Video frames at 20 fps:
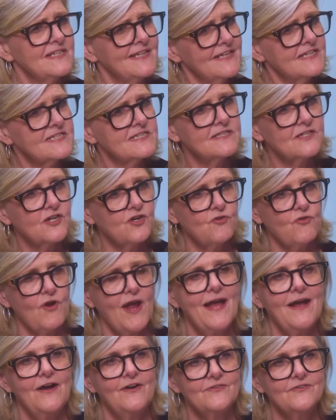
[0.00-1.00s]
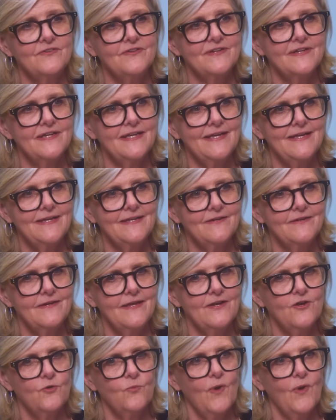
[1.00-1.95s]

linked to the Crown in a